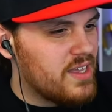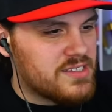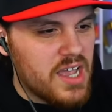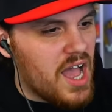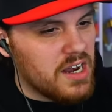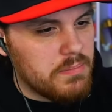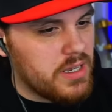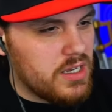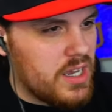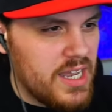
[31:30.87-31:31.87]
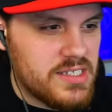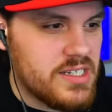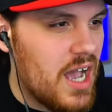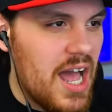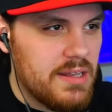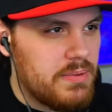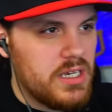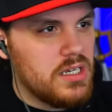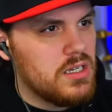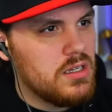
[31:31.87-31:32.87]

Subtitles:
it's gotta be. It's gotta be.